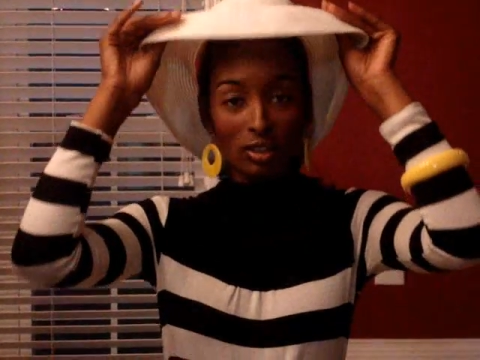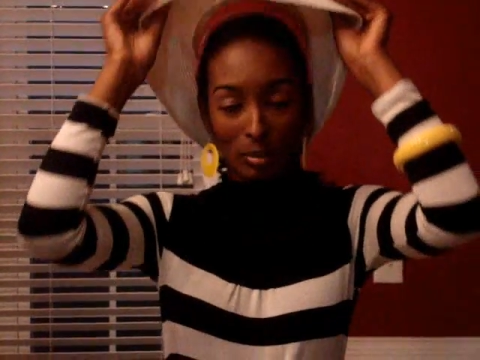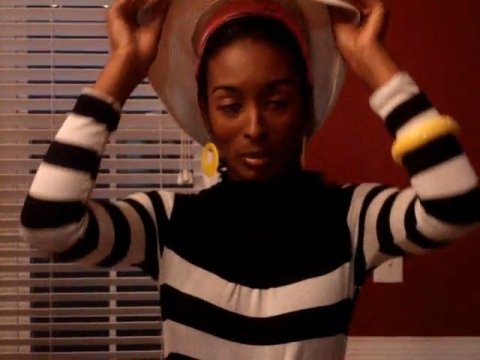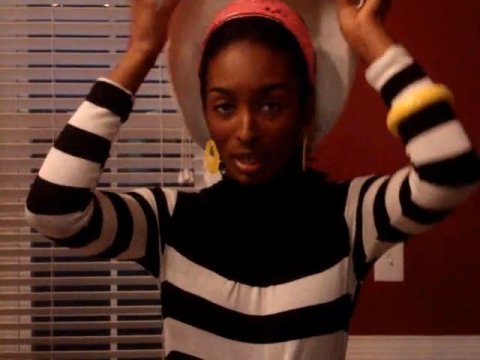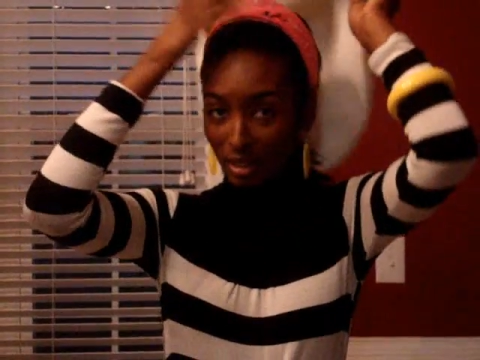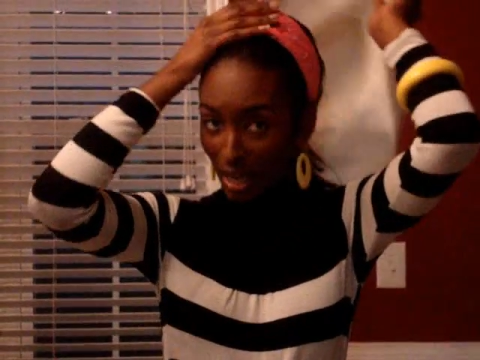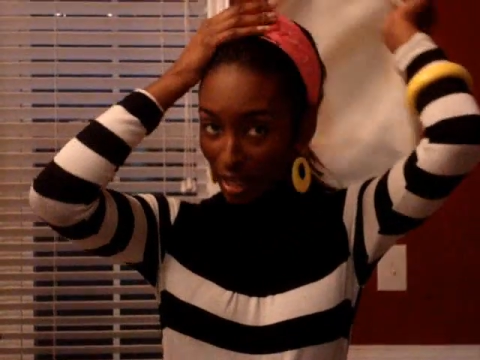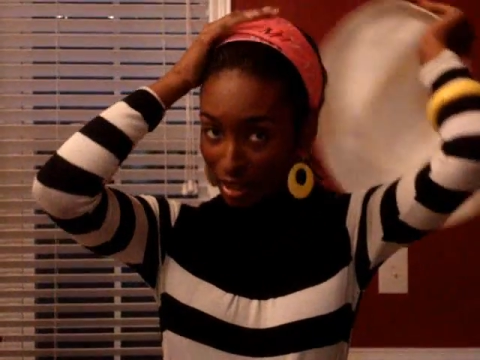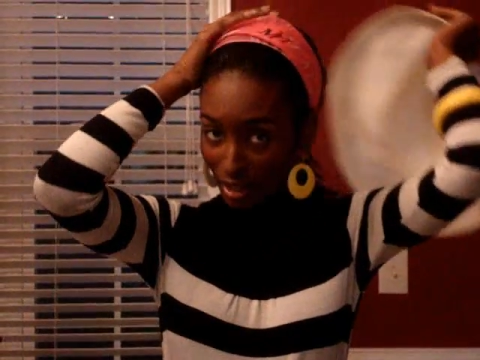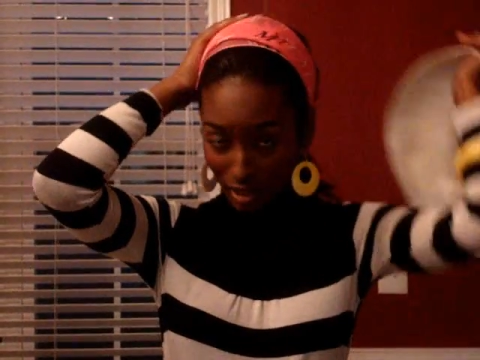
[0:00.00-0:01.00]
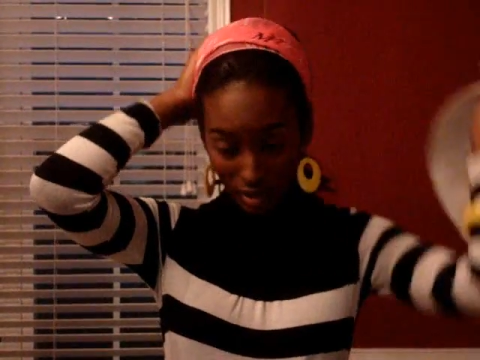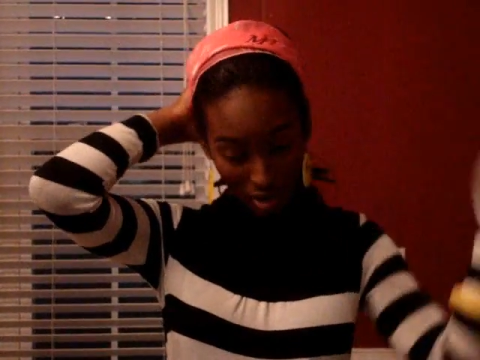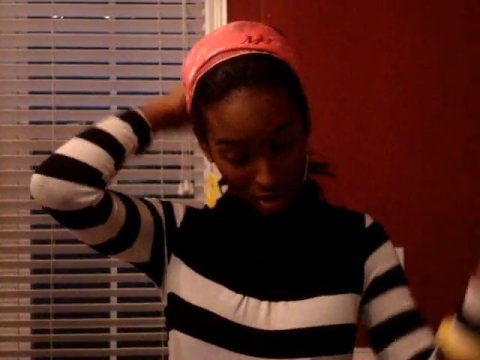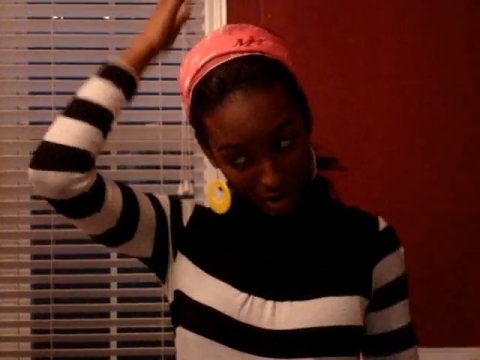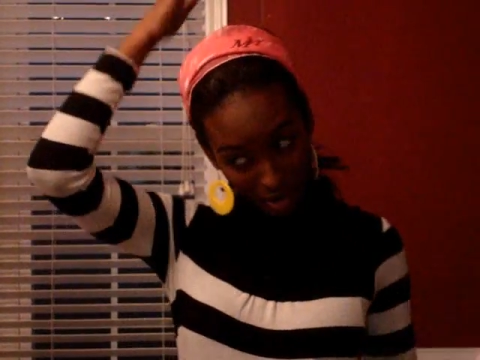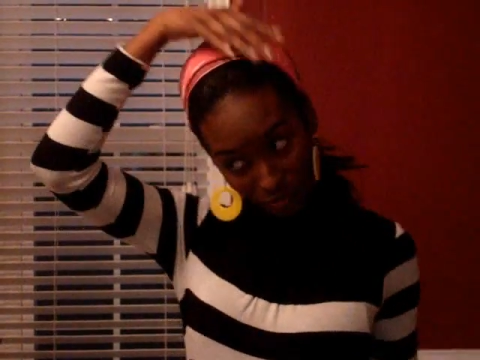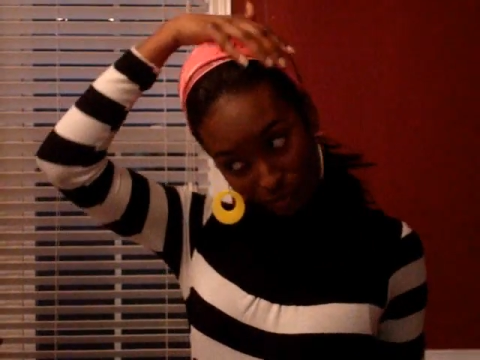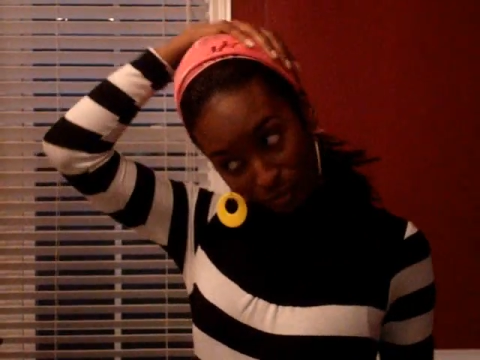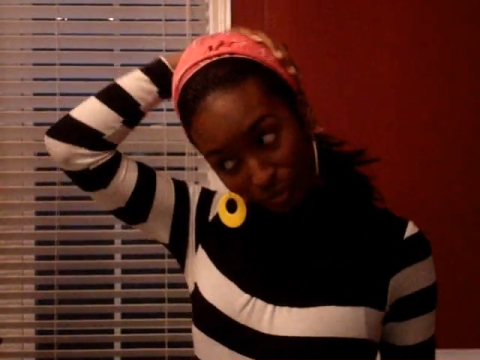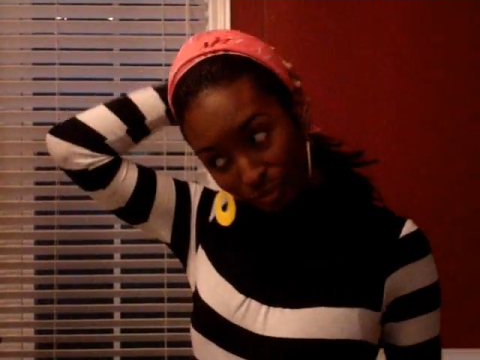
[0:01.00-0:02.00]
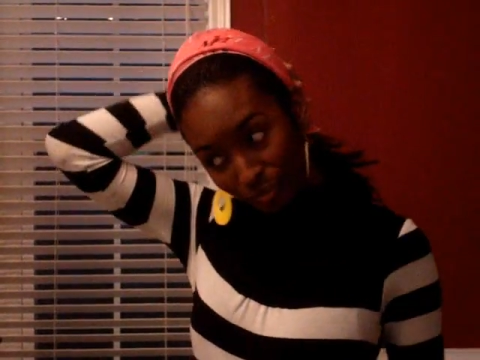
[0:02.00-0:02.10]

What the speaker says: So I'm going to take this off.